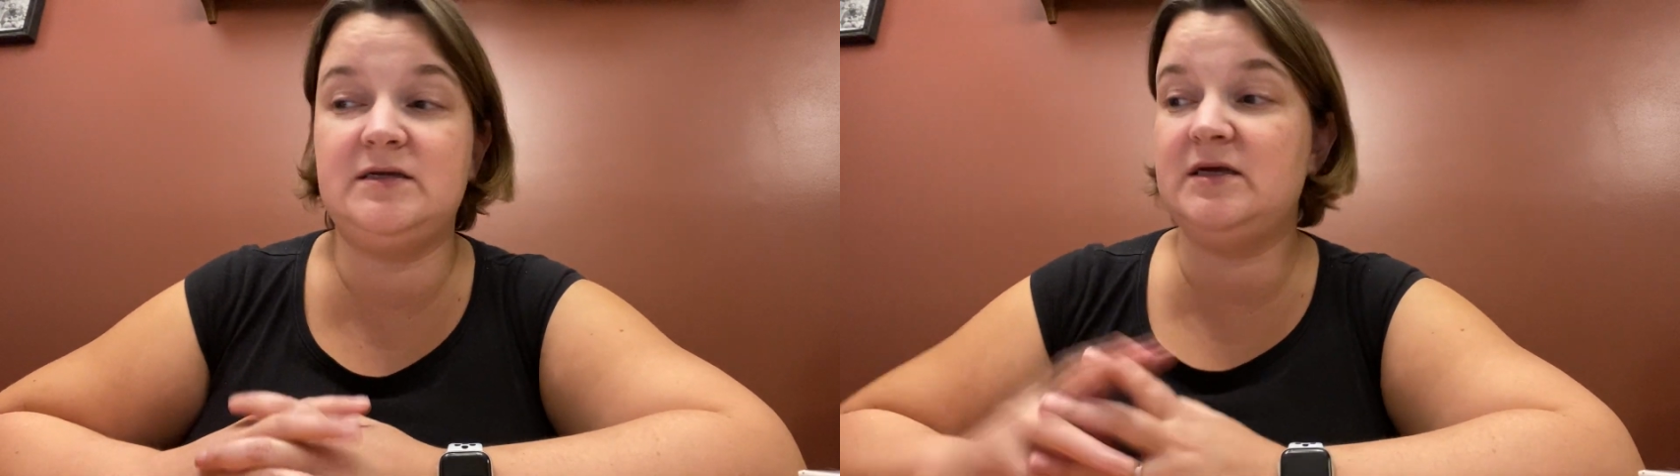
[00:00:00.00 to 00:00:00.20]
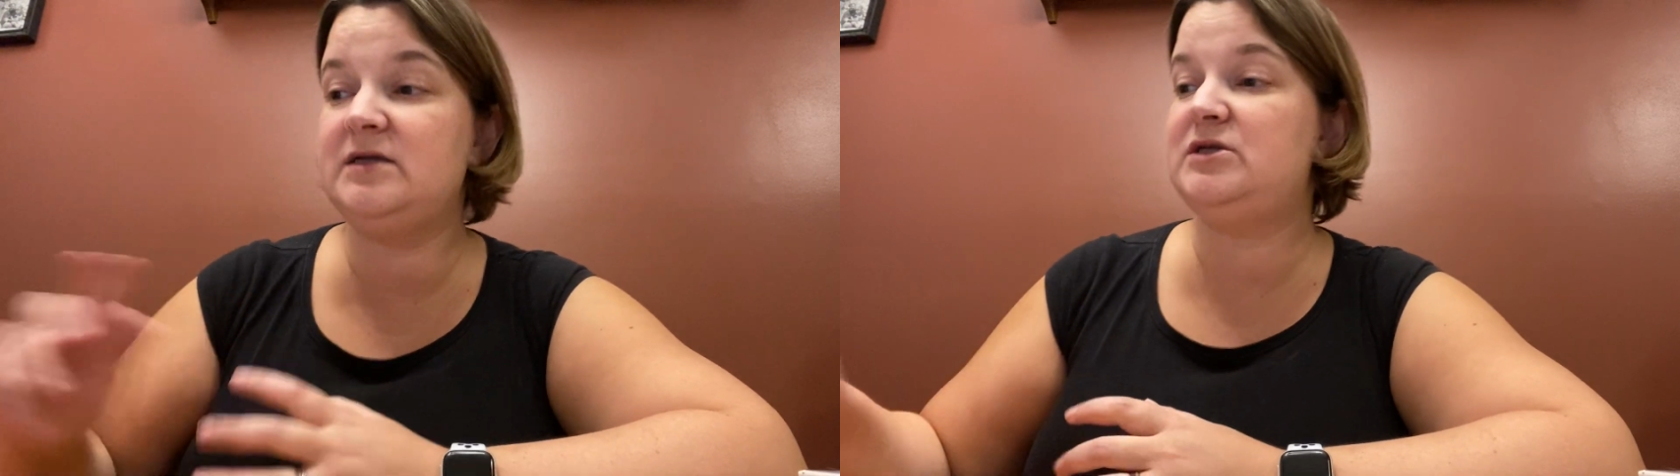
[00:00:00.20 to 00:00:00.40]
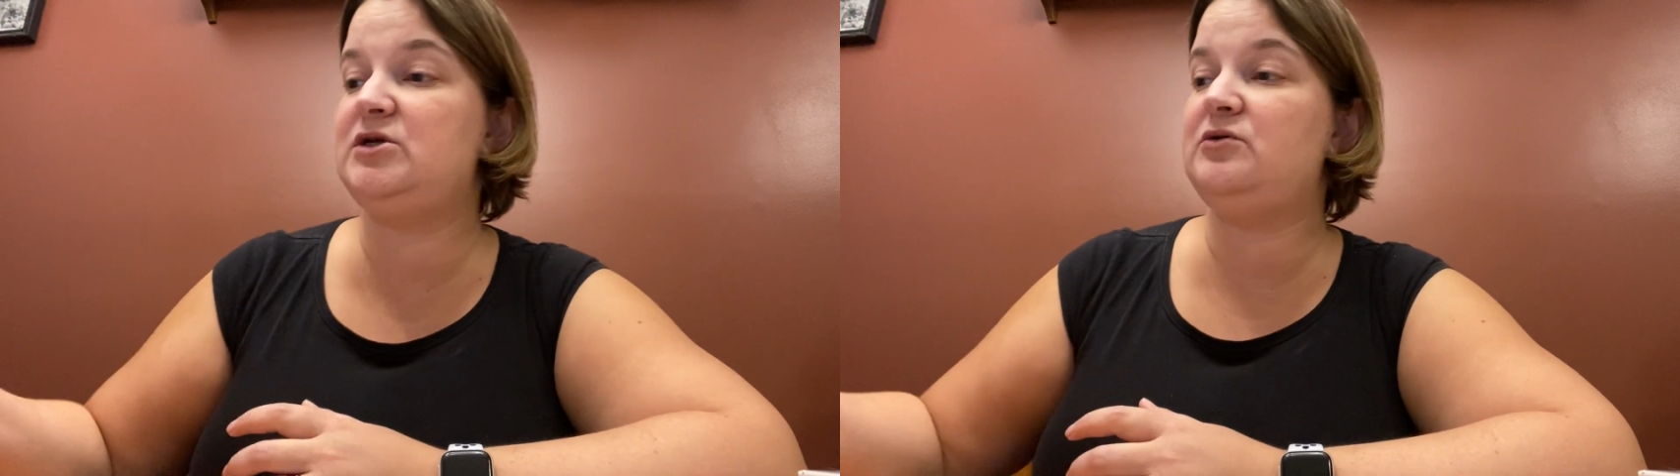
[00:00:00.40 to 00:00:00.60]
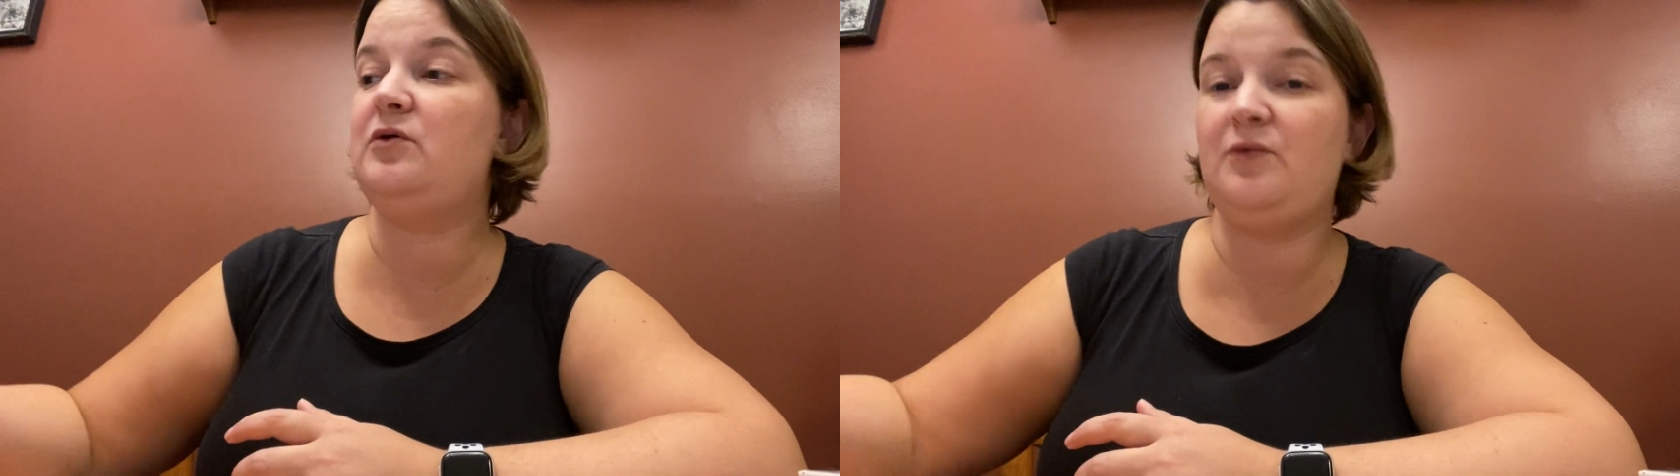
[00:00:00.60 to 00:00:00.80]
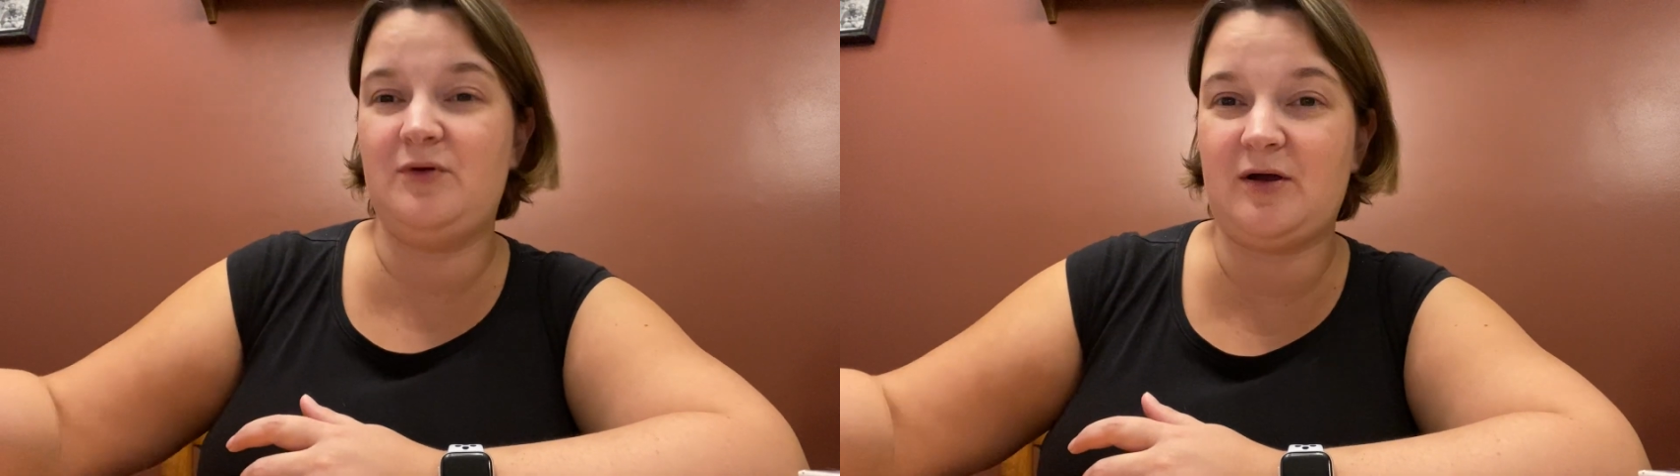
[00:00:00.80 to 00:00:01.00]
to get to
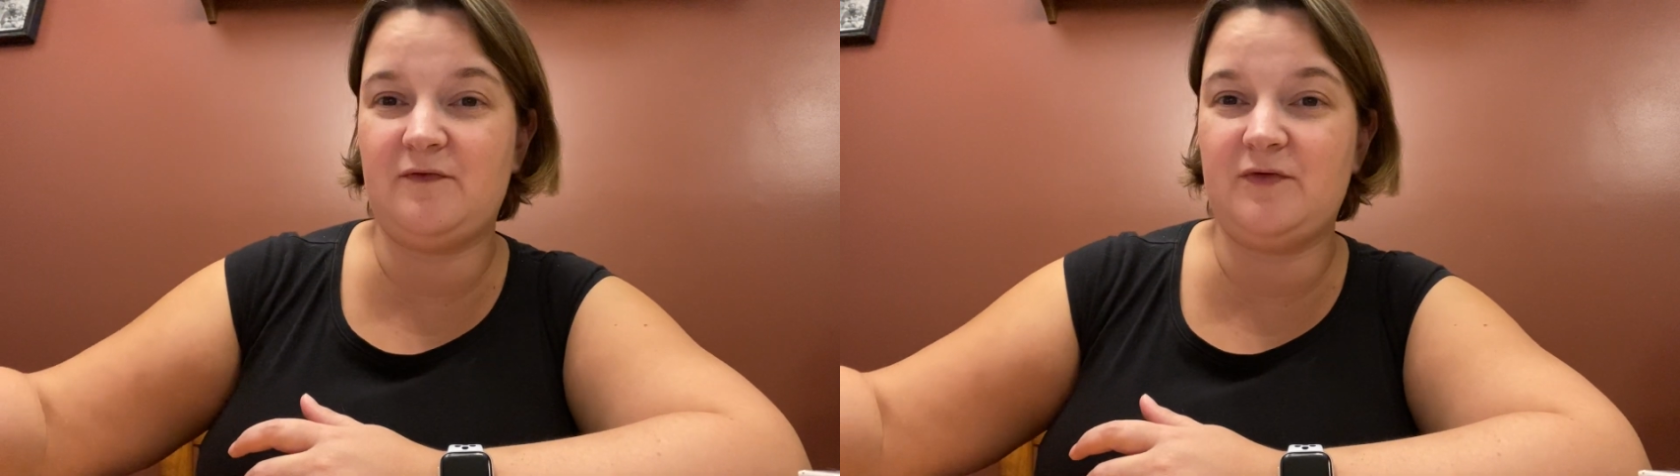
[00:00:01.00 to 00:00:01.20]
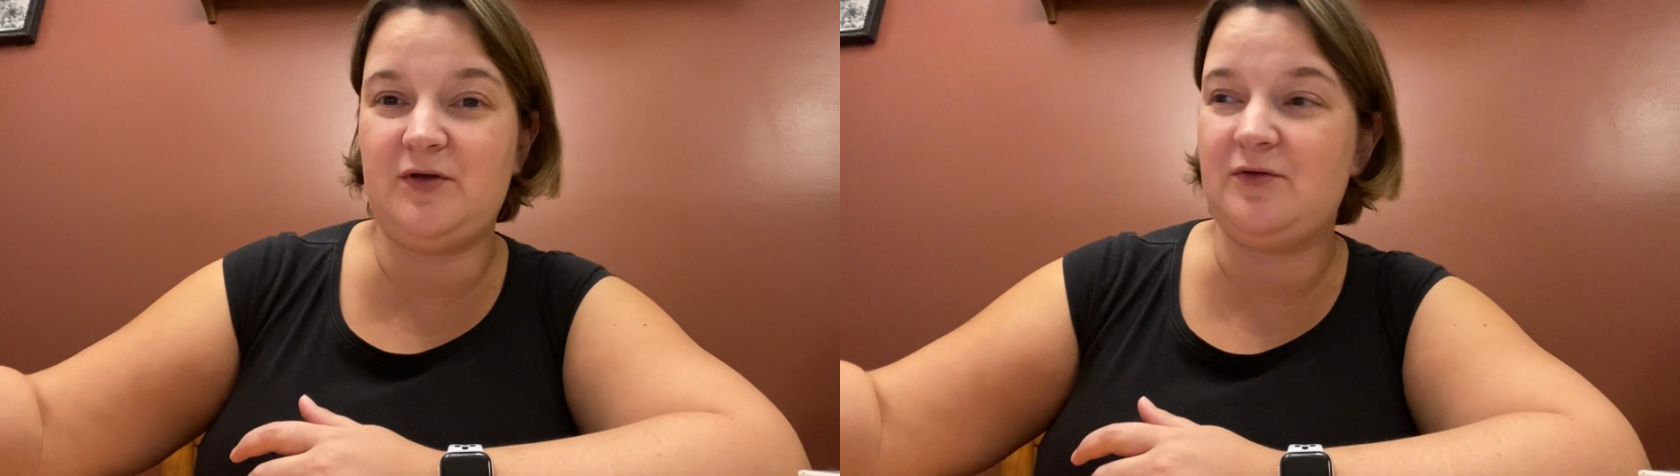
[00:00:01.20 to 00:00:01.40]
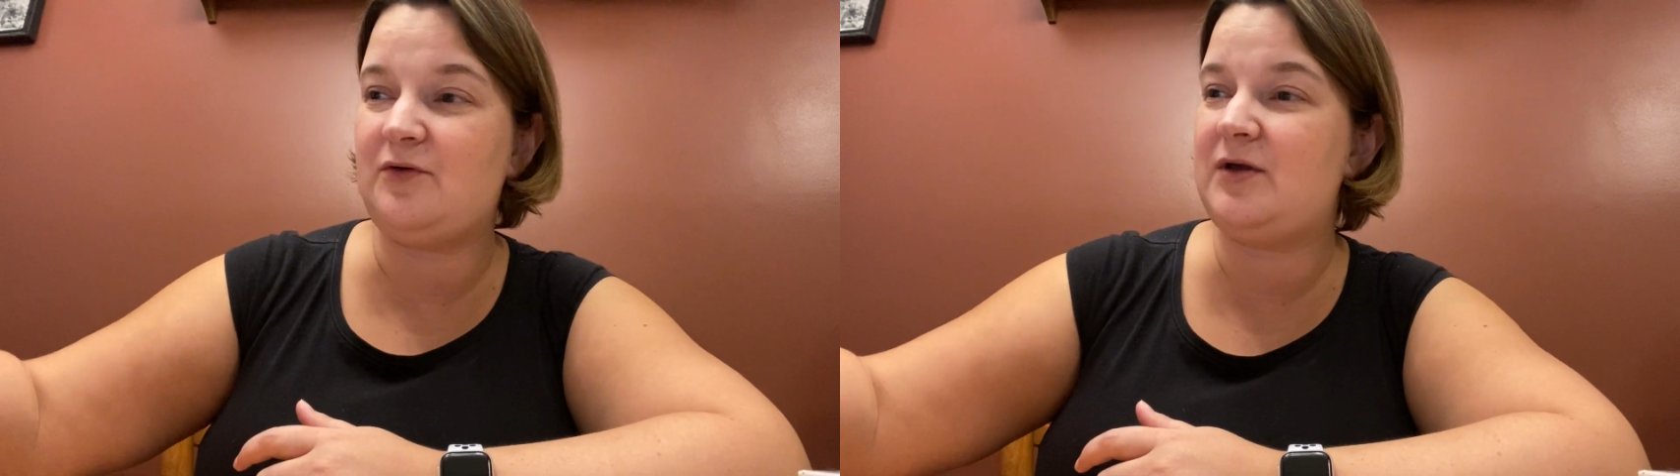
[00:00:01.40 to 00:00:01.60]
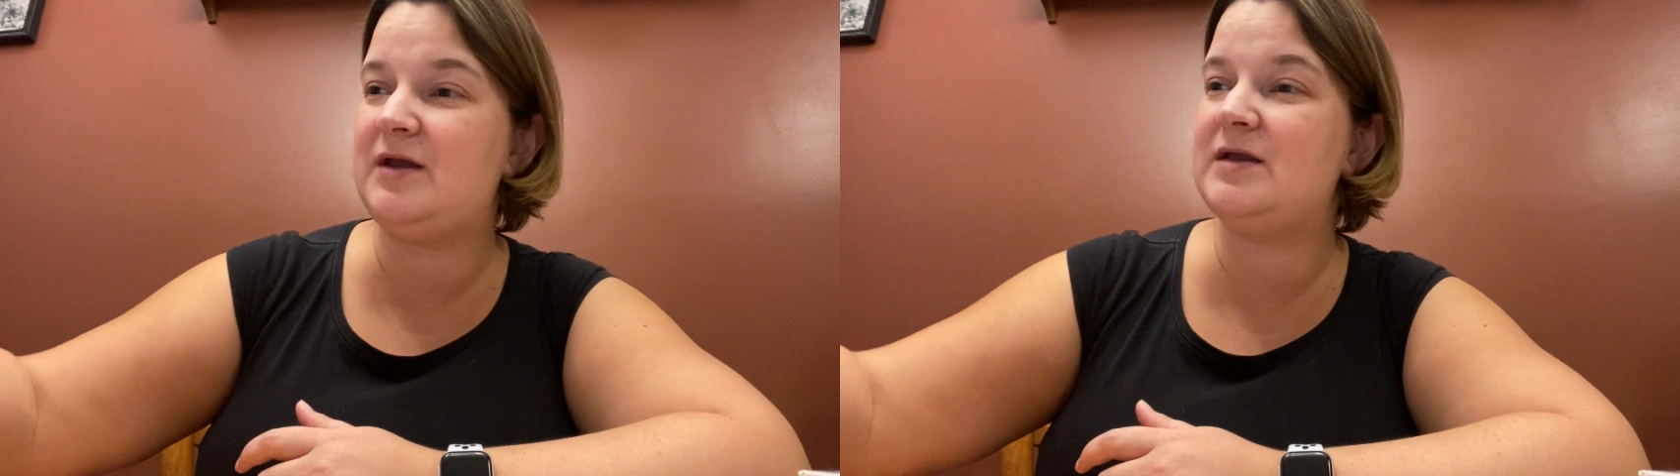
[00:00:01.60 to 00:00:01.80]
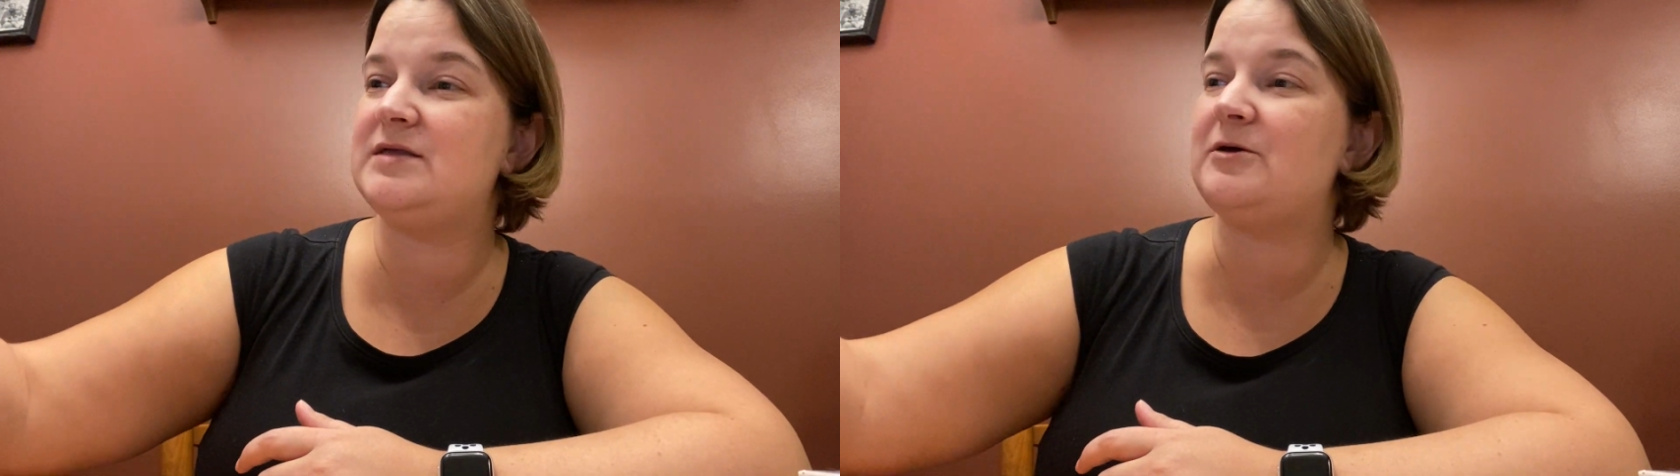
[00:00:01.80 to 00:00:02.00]
wherever you're located.